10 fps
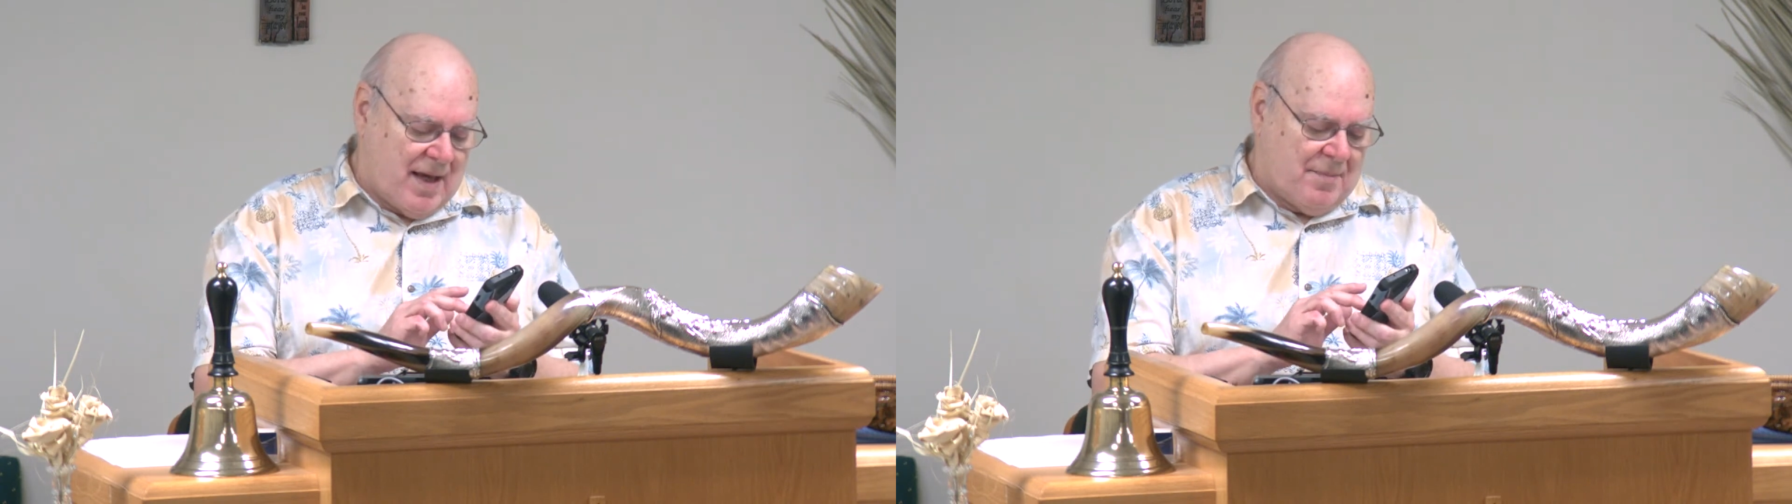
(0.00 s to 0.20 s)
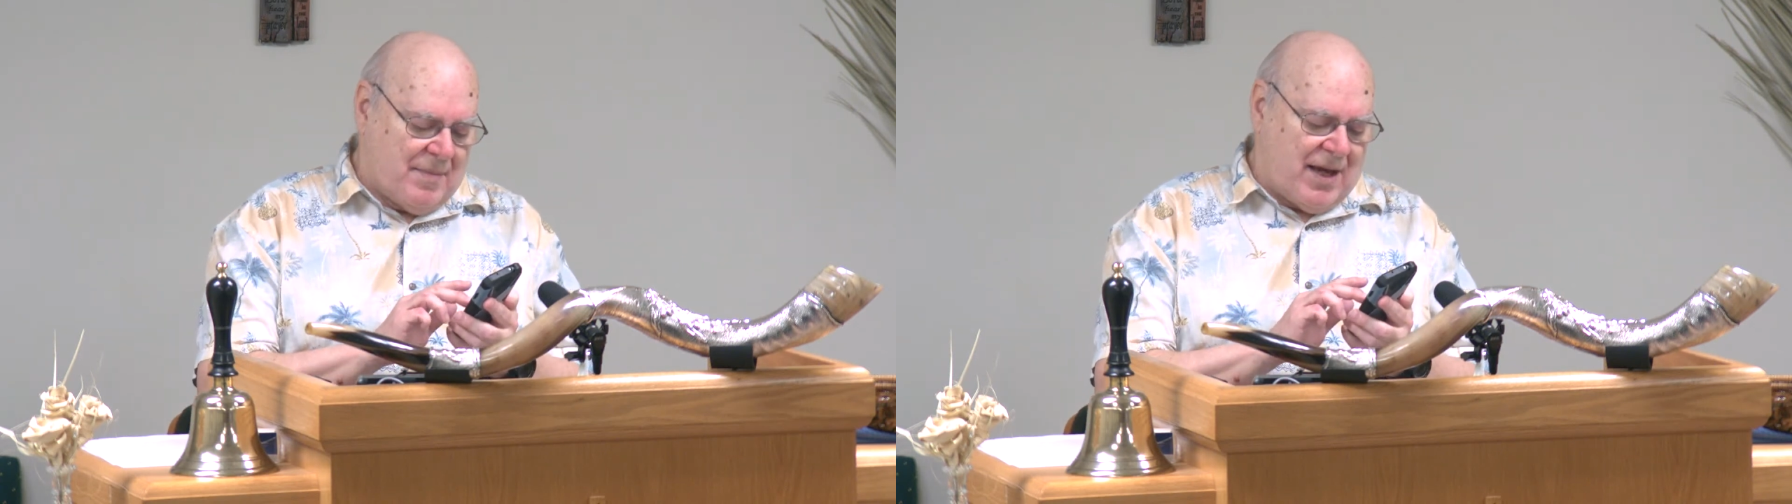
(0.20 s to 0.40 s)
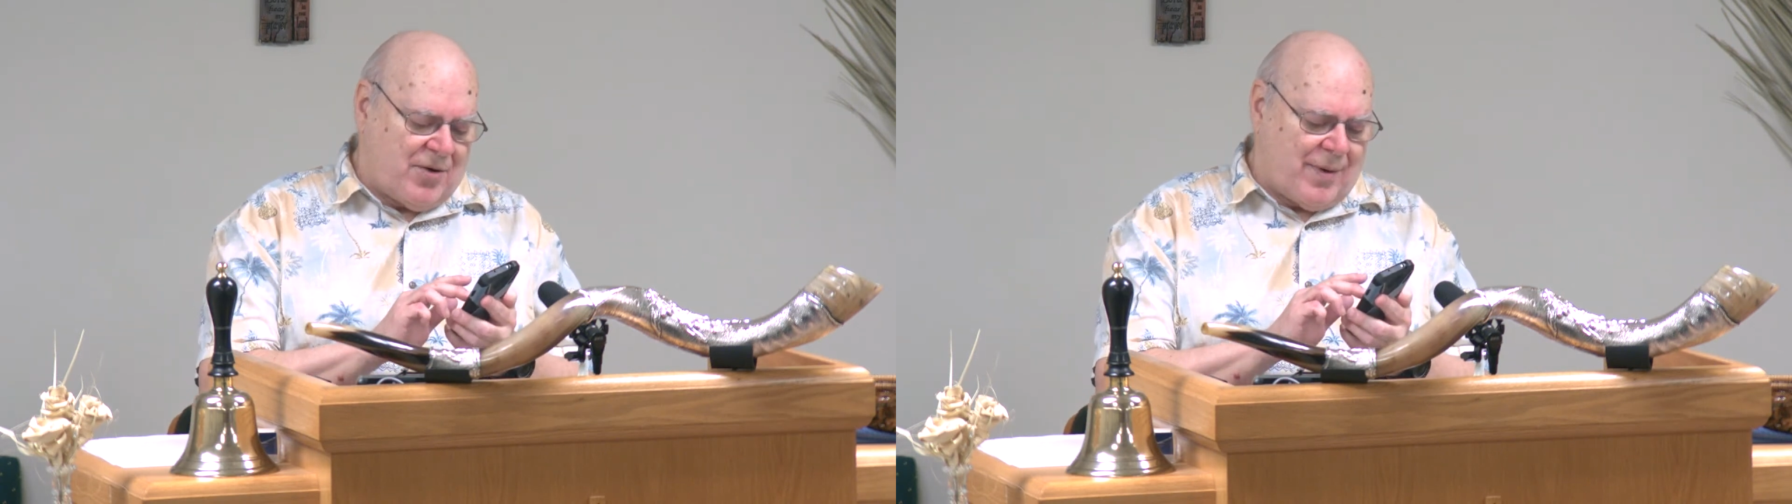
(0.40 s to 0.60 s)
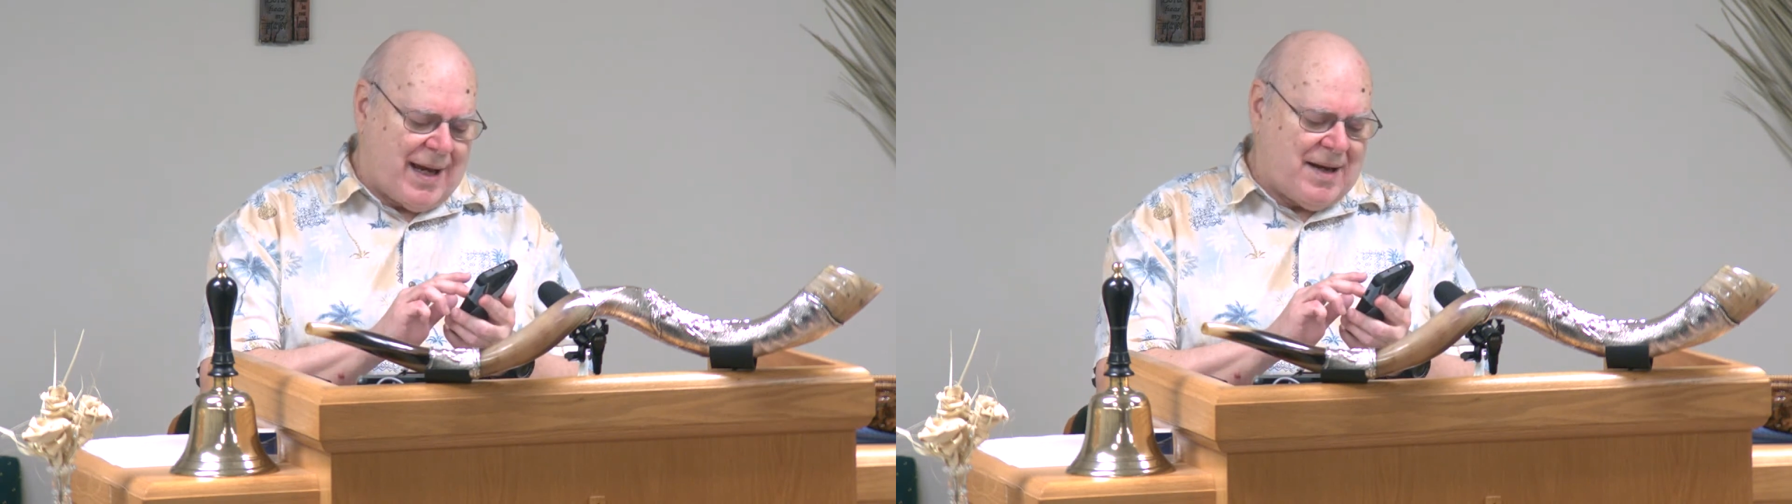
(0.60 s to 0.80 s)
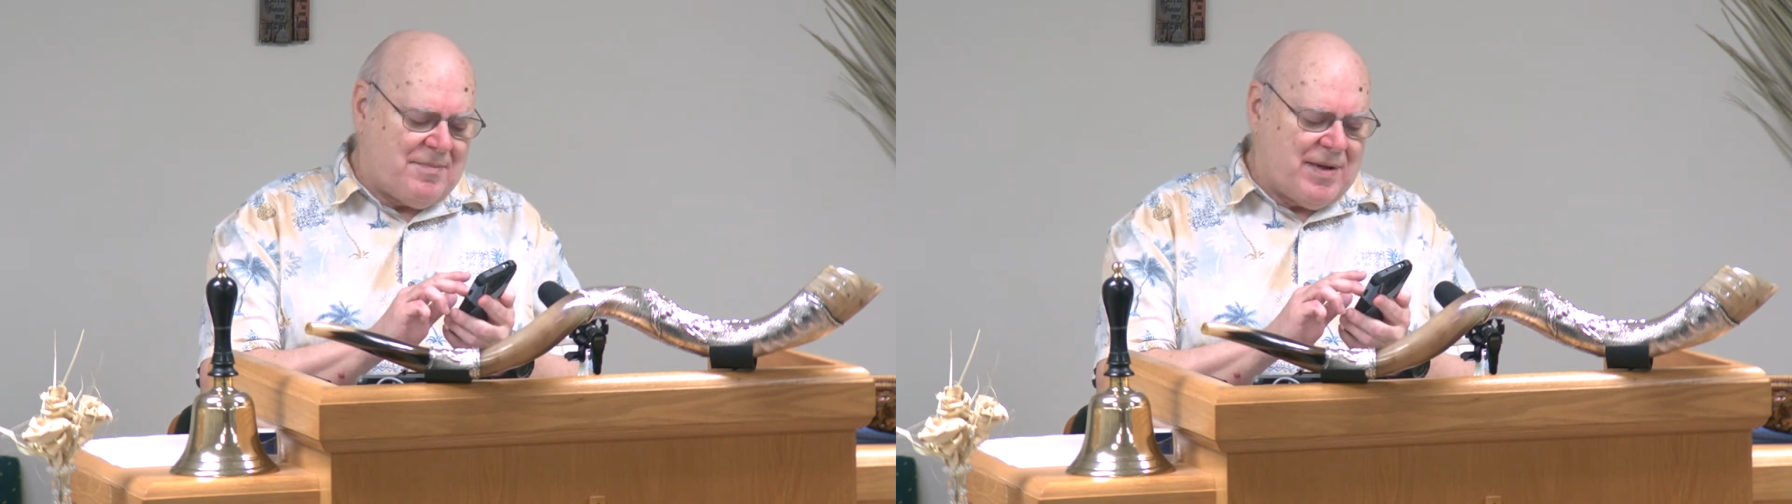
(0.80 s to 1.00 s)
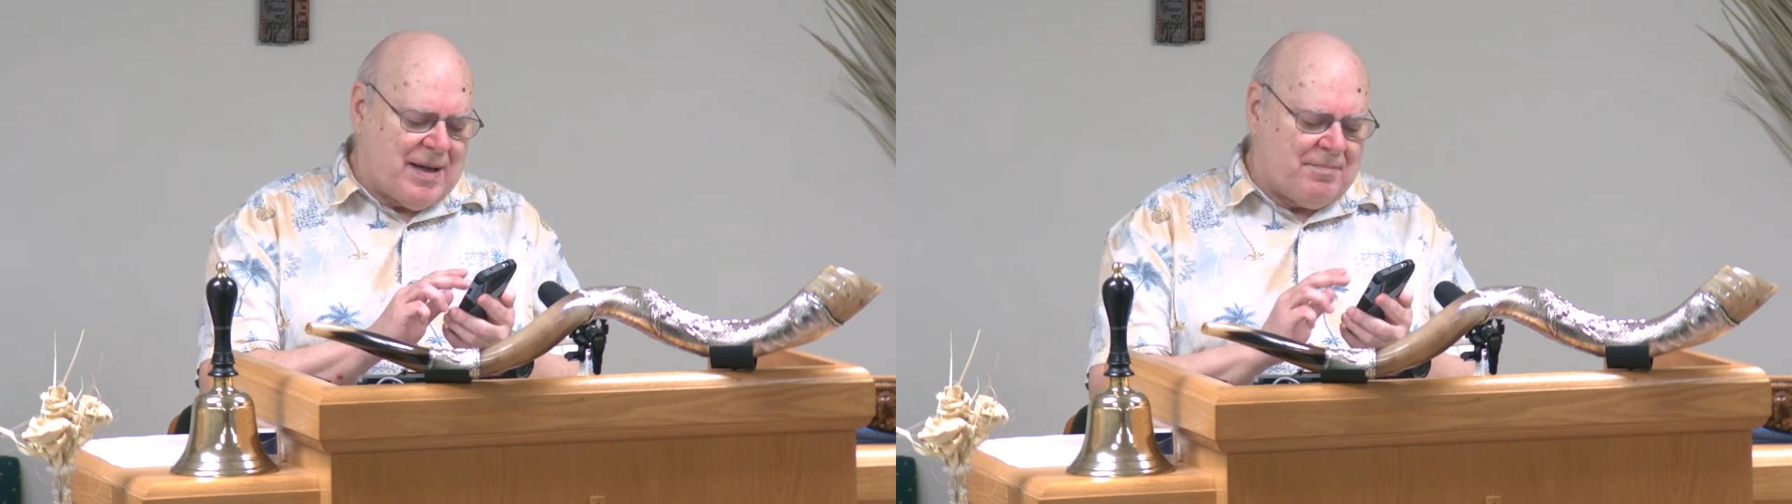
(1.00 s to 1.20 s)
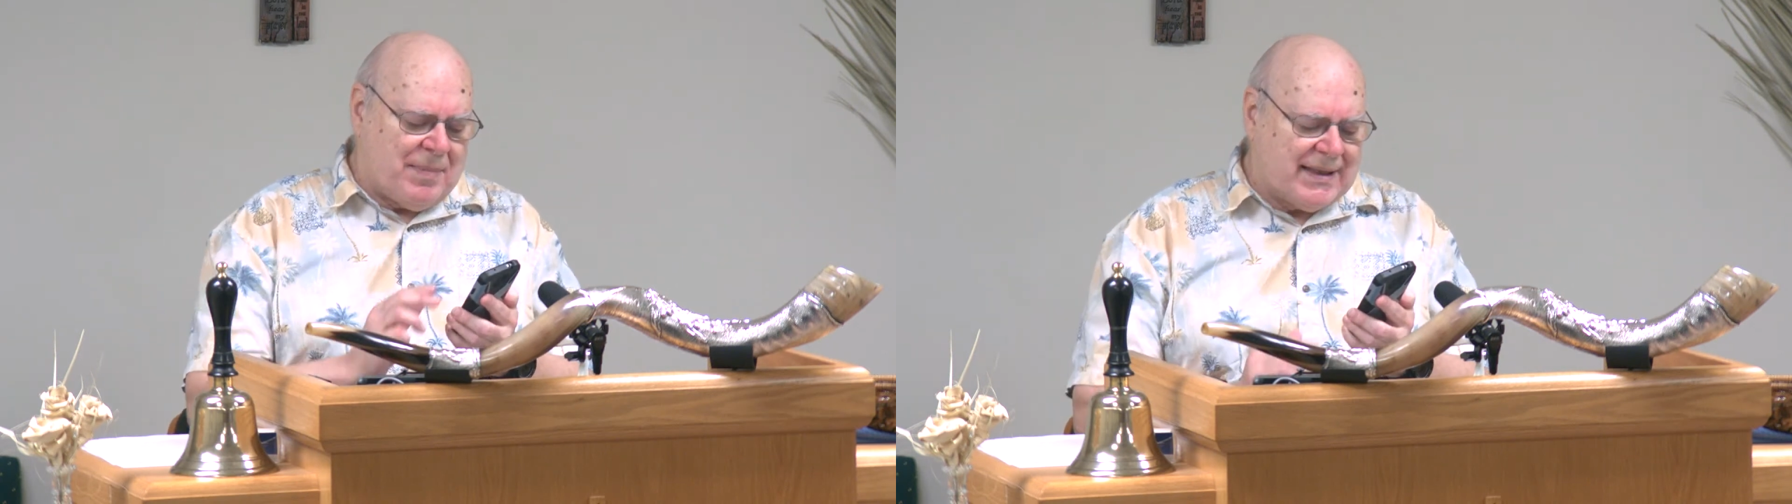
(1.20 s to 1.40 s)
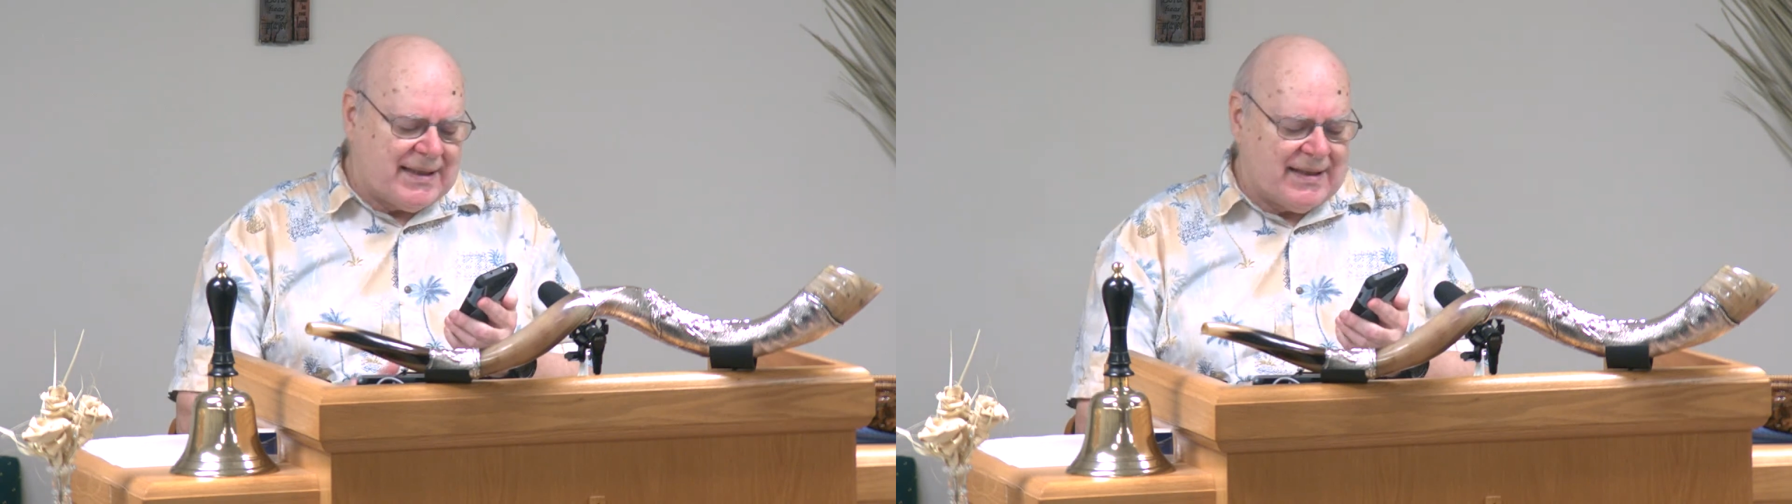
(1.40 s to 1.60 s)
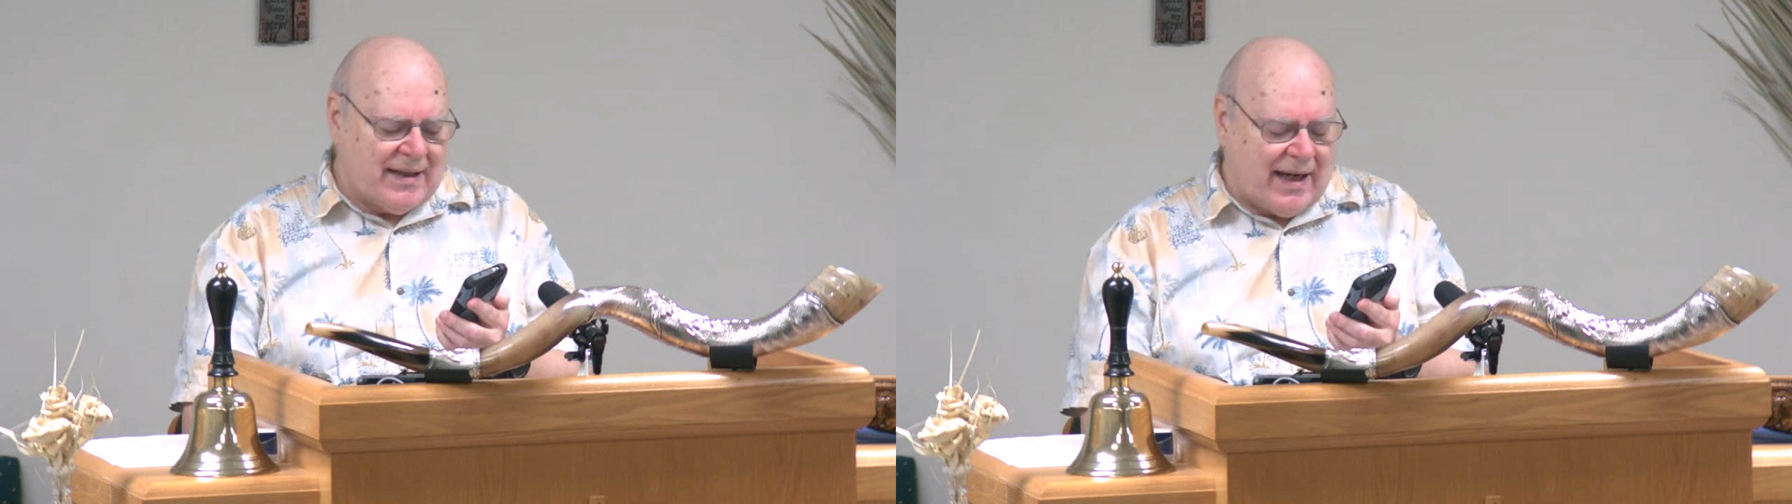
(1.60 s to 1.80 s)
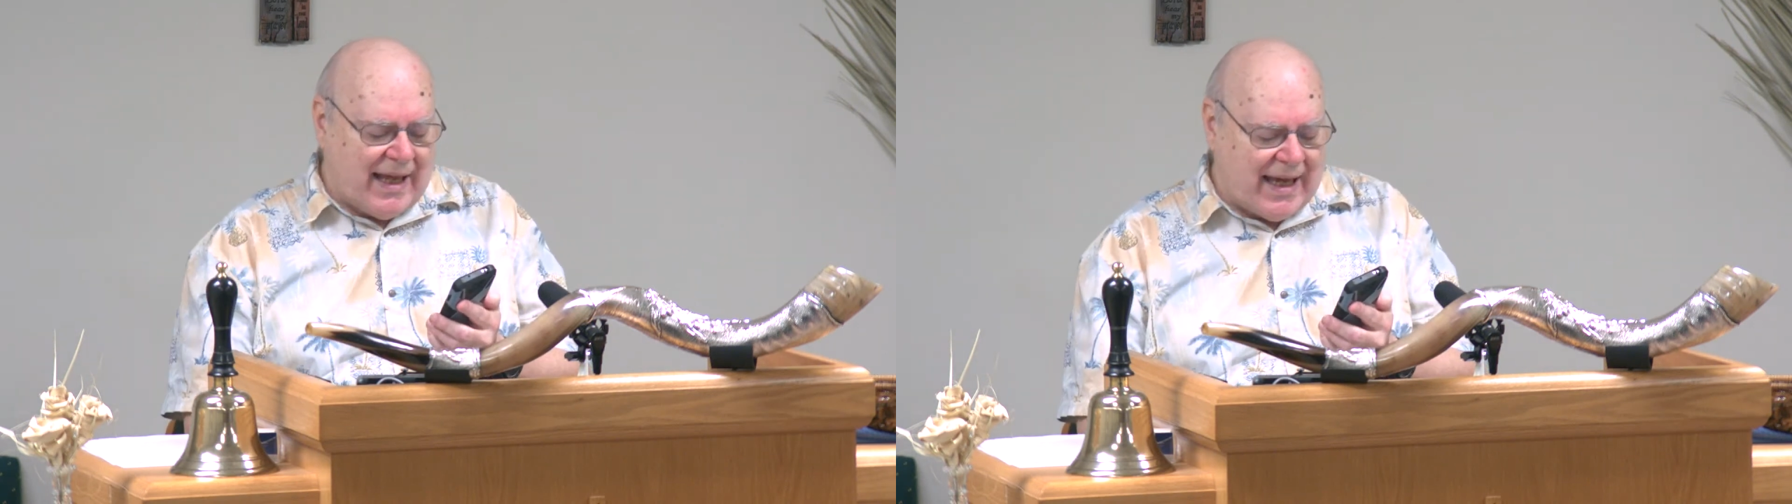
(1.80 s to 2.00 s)
May grain be abundant in
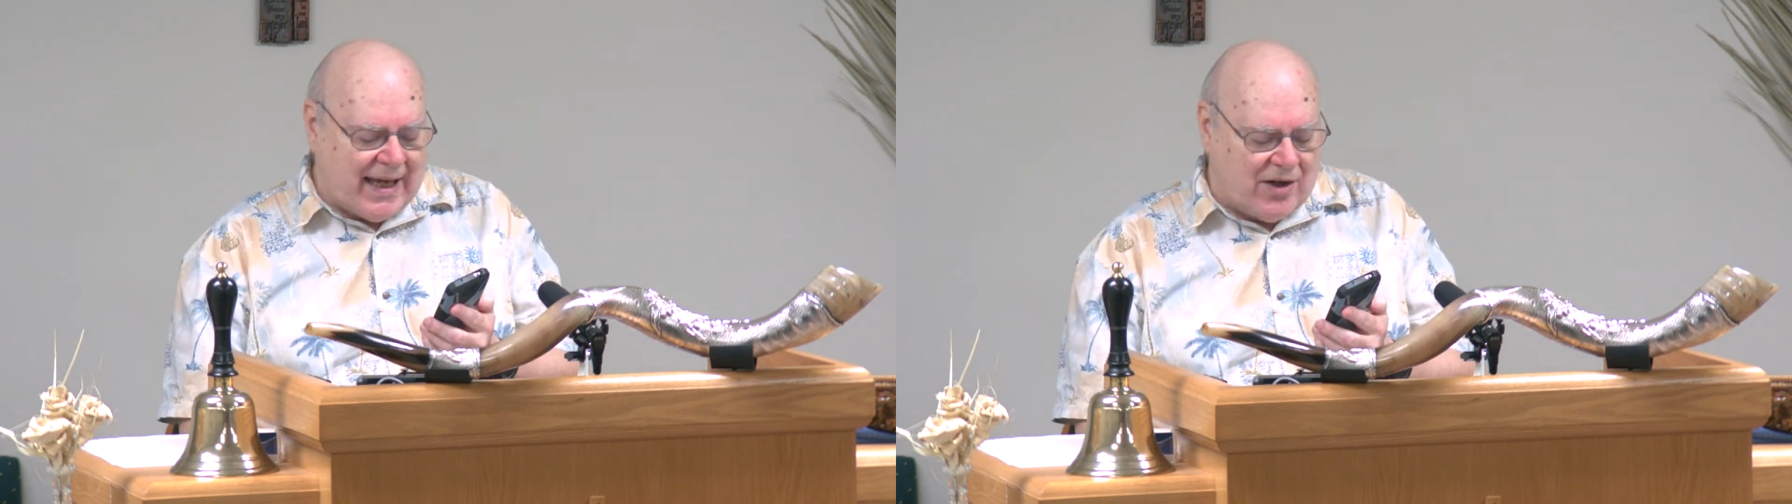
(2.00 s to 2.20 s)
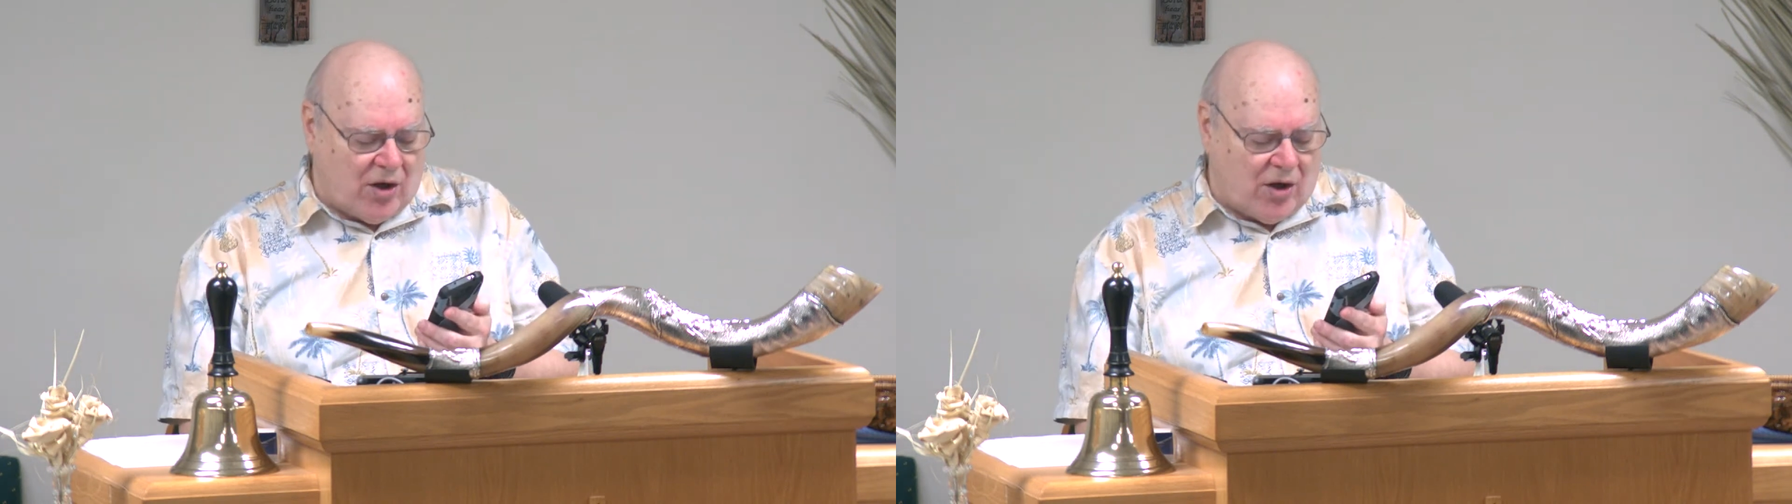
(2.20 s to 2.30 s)
the land